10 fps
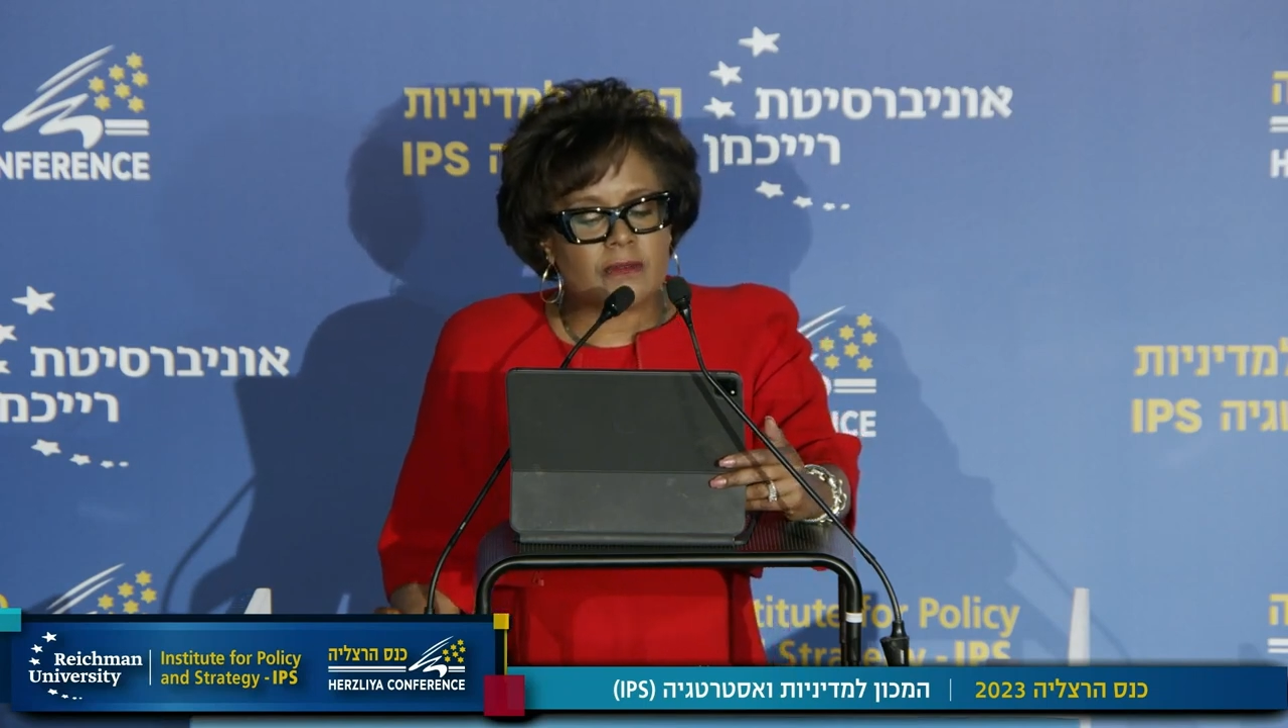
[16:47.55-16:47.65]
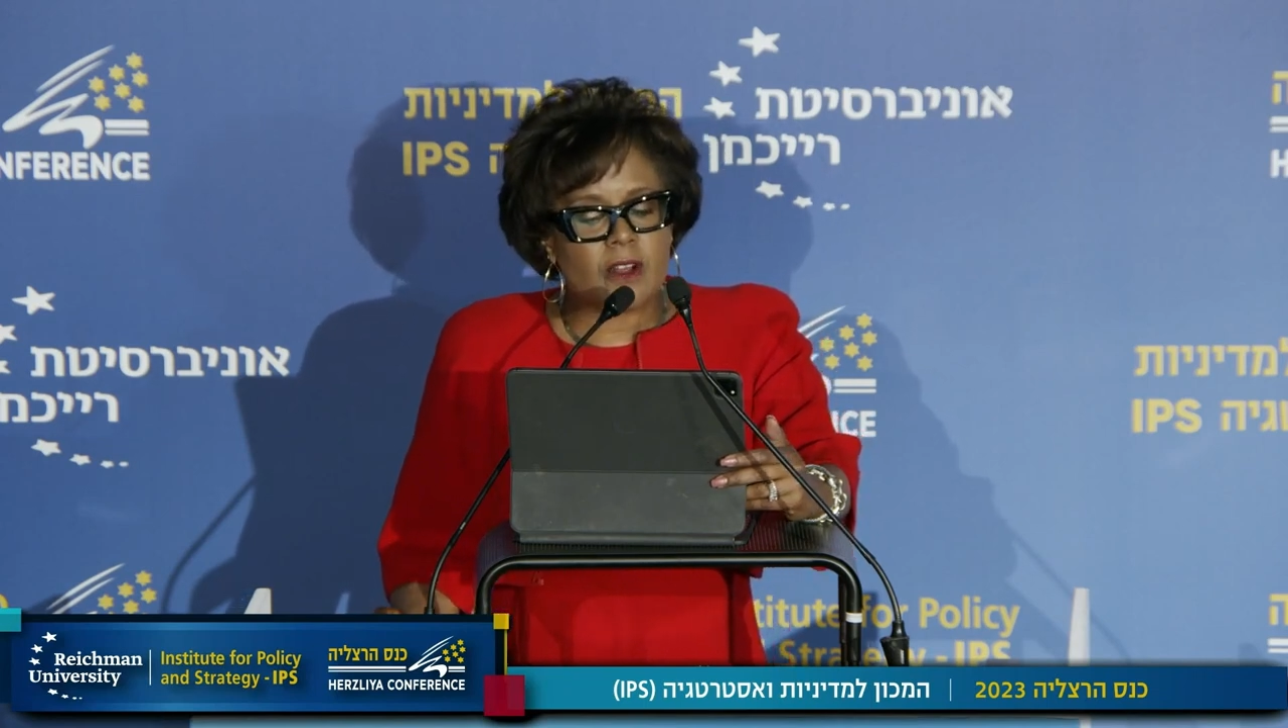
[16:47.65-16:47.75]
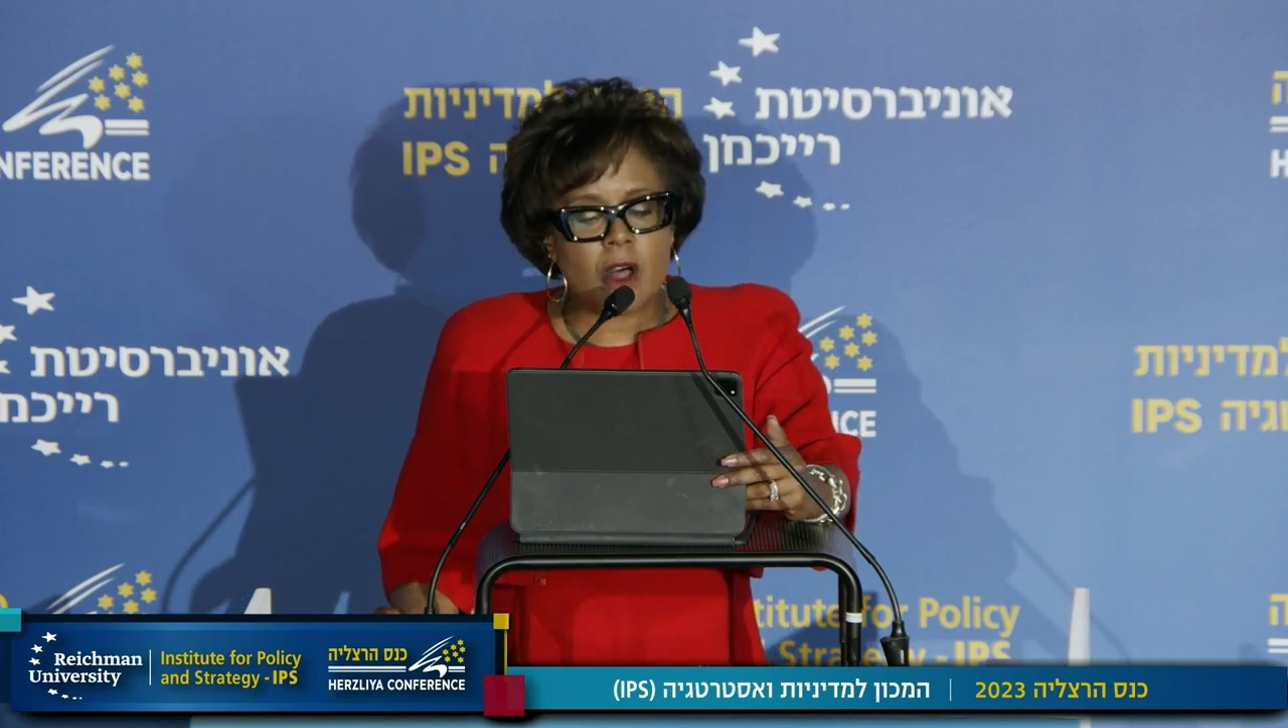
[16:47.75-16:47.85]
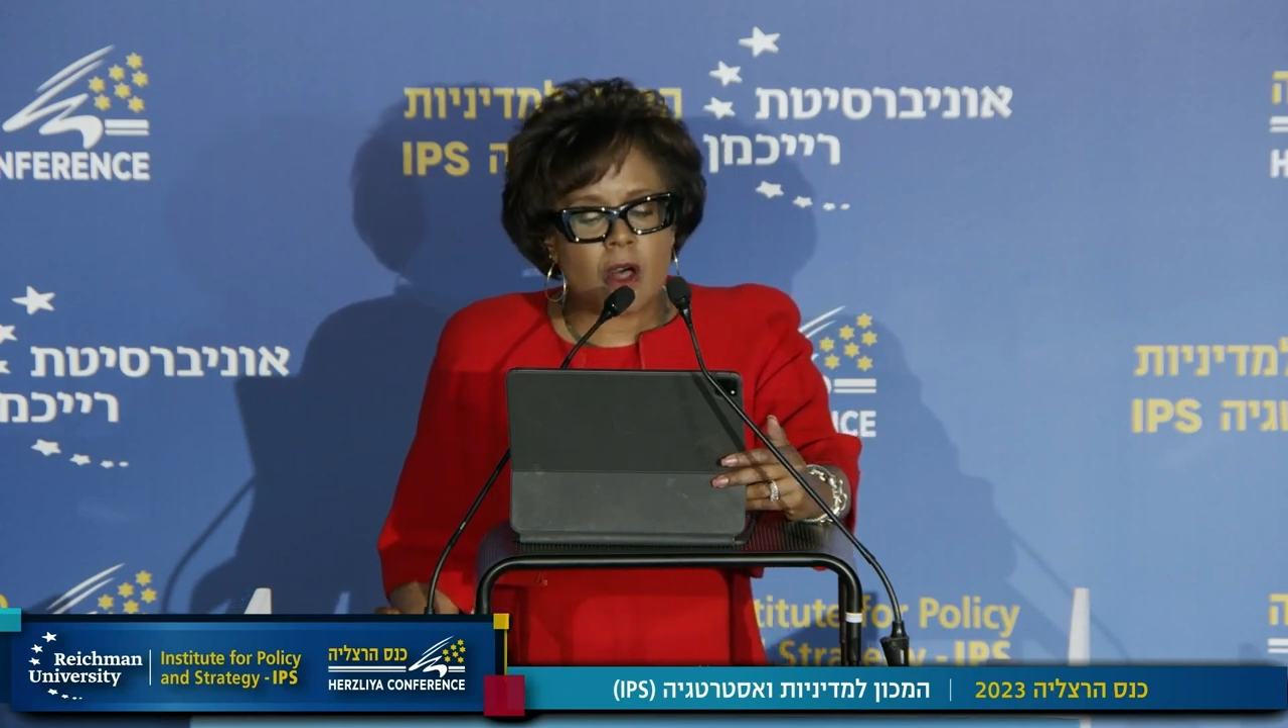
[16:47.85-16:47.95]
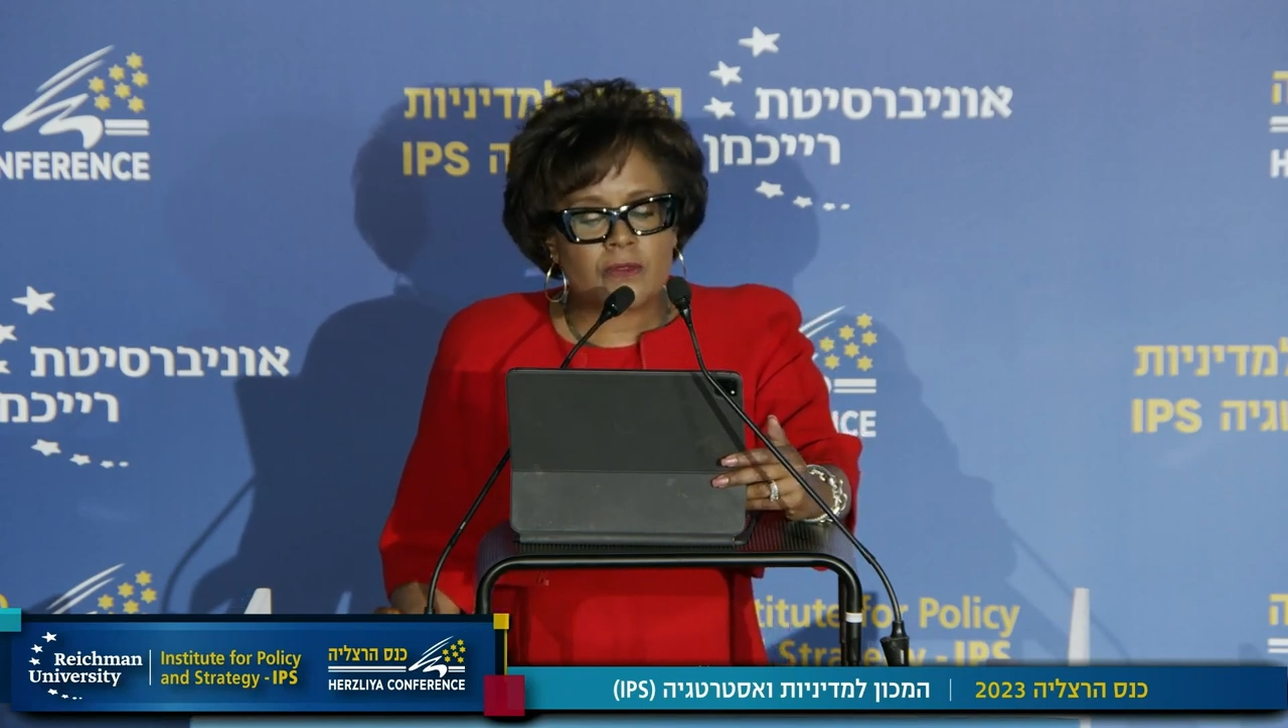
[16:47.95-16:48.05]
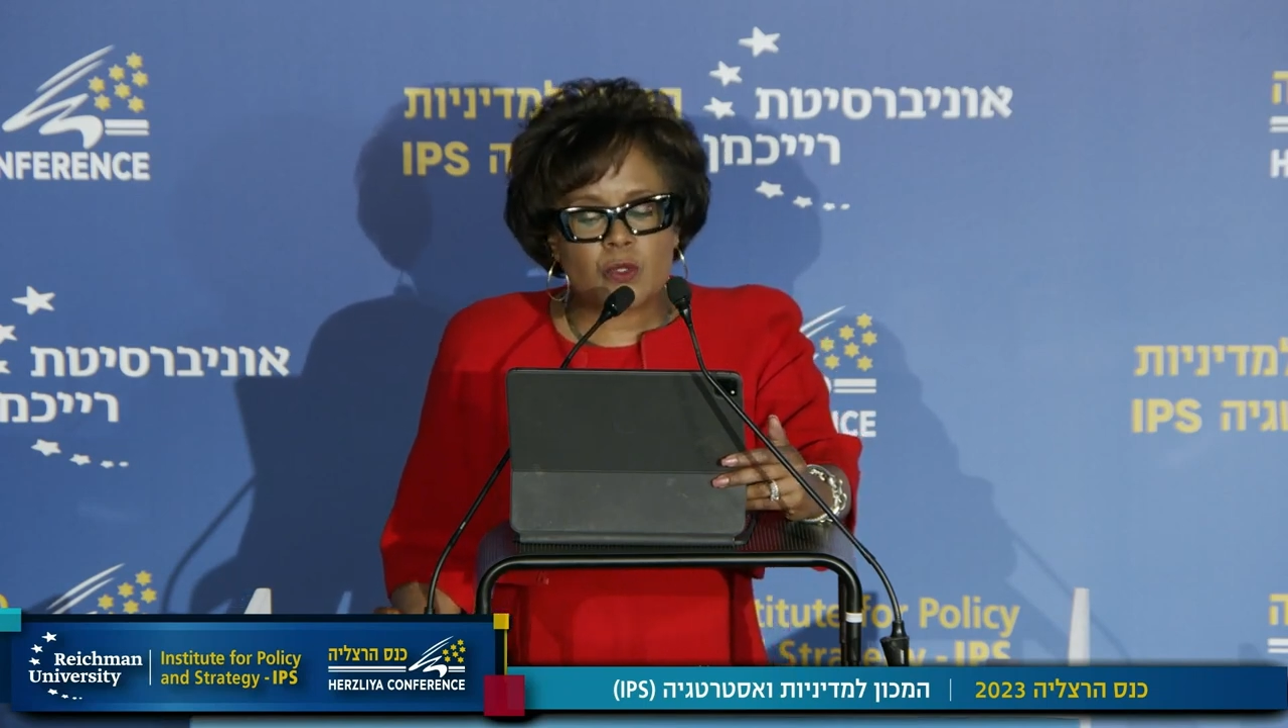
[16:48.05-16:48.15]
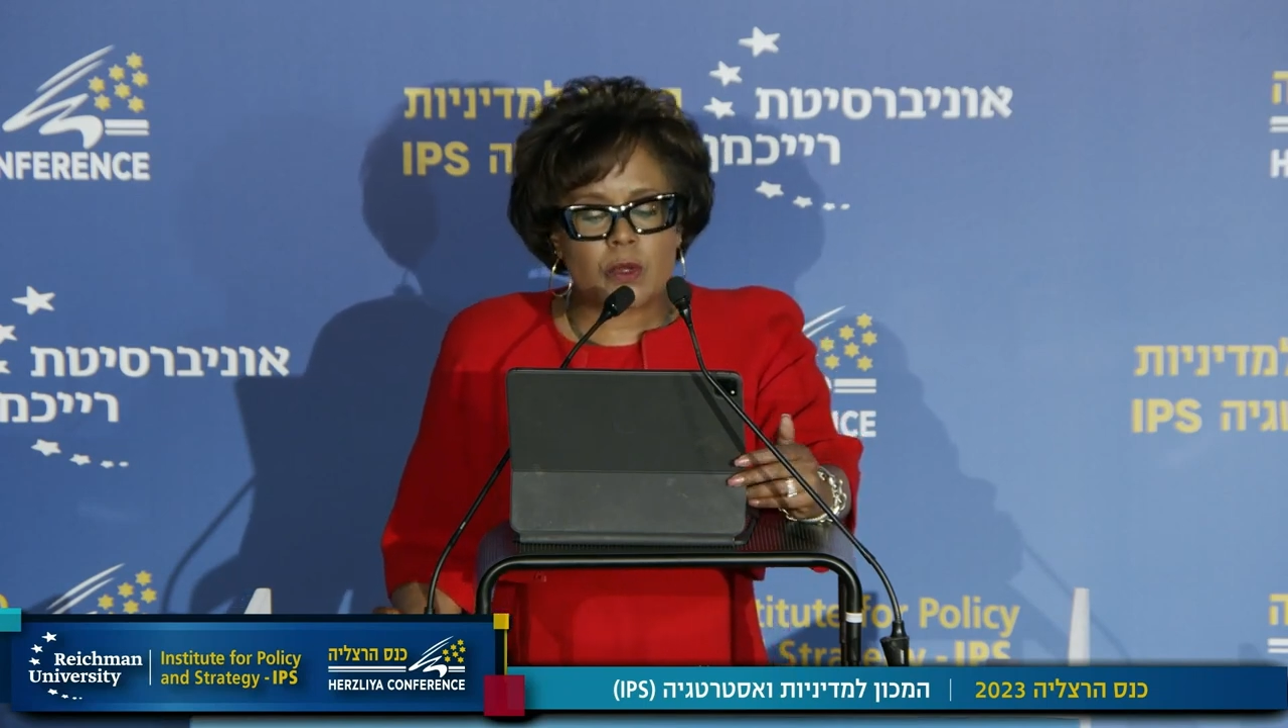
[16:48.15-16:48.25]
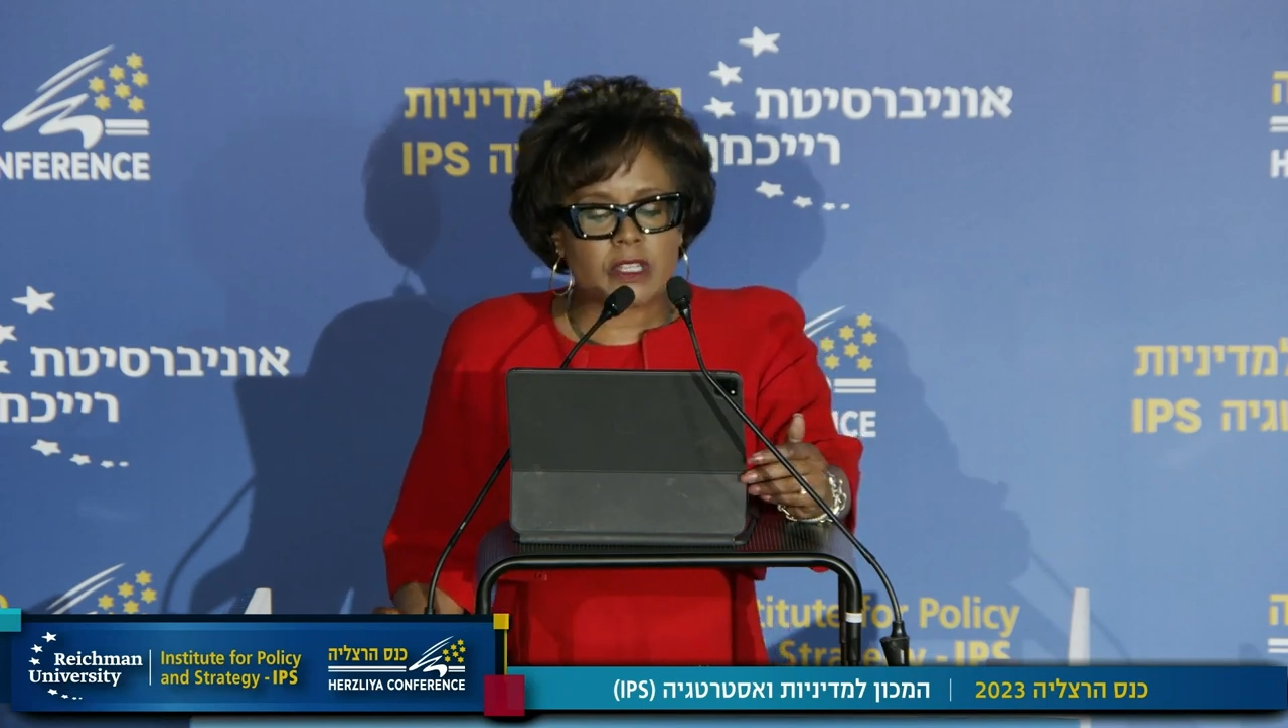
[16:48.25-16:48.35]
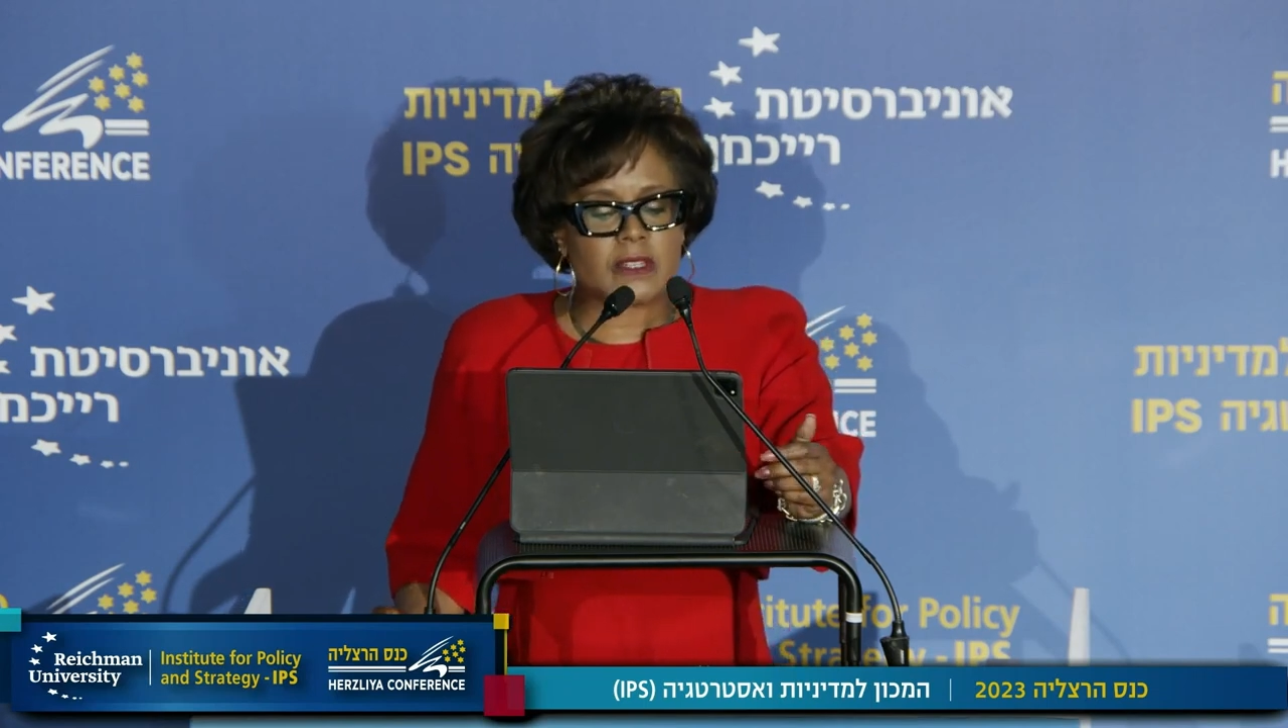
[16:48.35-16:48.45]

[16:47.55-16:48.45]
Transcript: evolved toward